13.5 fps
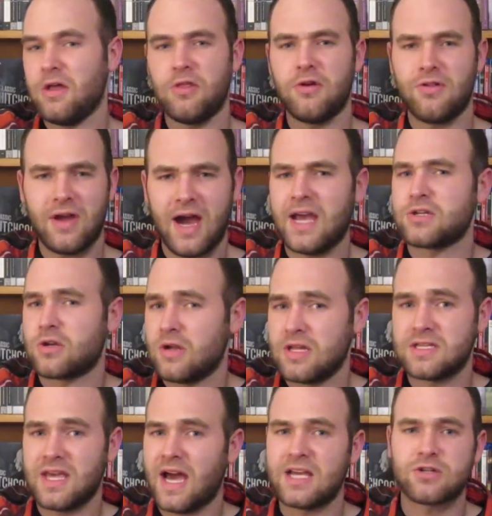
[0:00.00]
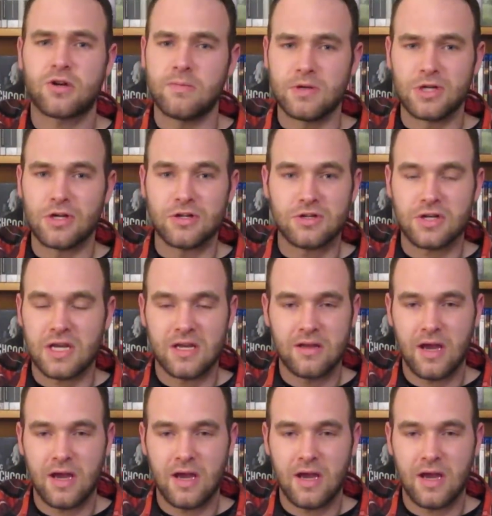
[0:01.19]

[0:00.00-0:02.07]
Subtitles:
It's the ice cream trilogy.